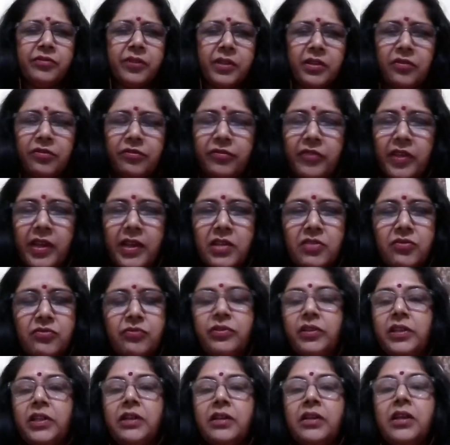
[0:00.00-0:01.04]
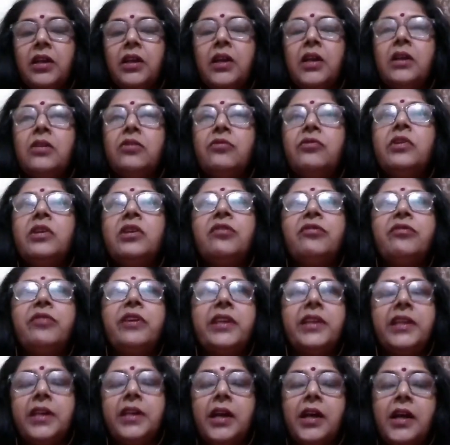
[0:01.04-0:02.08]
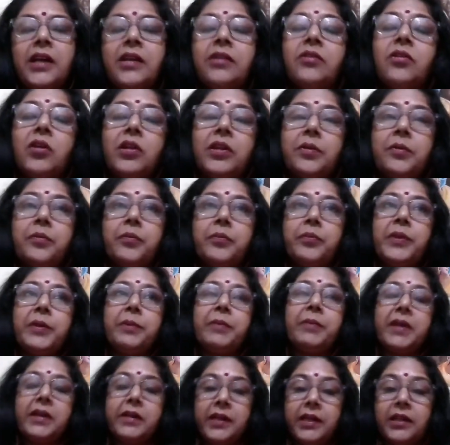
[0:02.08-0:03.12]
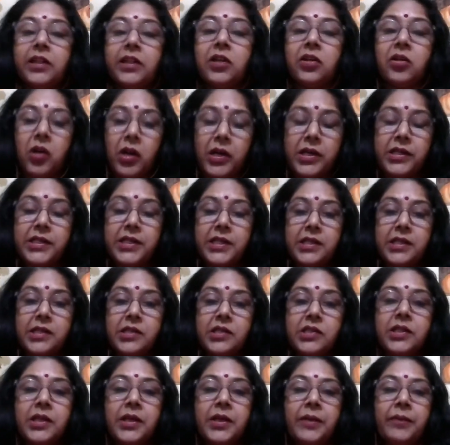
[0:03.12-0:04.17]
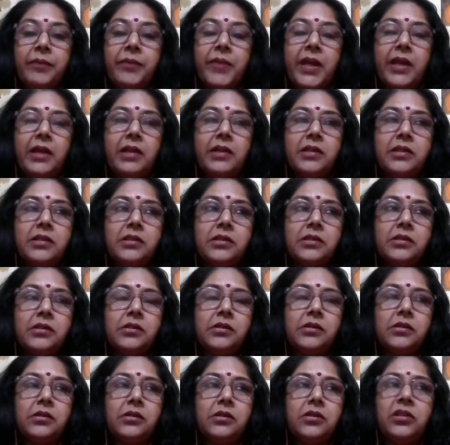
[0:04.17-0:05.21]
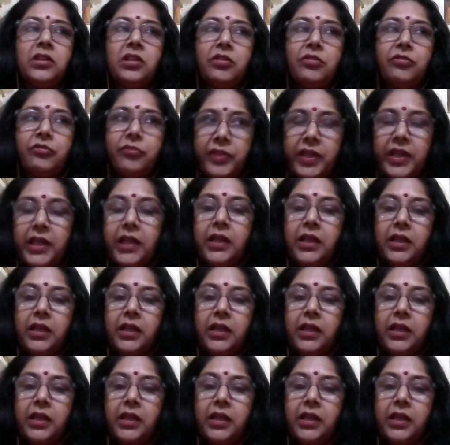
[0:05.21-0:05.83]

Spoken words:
In fact, we worked very hard on preparing the content, and the way